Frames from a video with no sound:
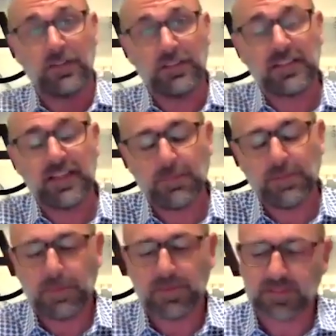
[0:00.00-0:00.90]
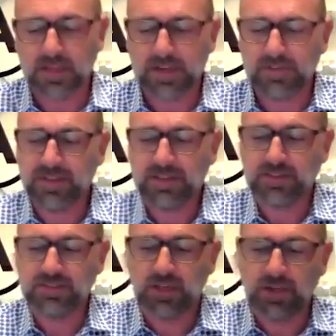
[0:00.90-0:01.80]
overseeing the people side of things,
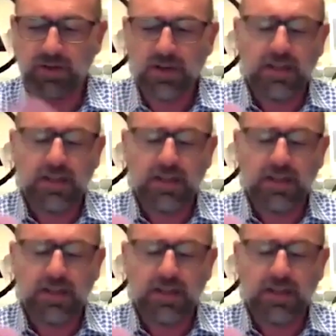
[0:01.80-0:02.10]
also,